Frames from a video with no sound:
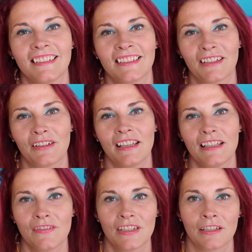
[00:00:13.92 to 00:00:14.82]
So in
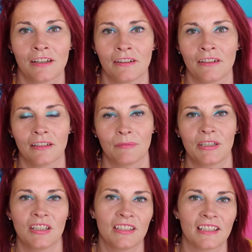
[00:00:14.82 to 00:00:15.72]
this video I'm going to be
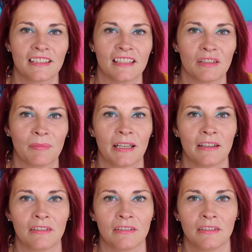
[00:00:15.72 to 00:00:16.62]
chit-chatting
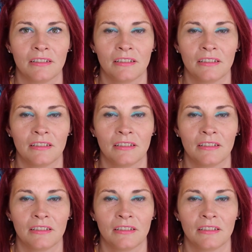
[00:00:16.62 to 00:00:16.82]
about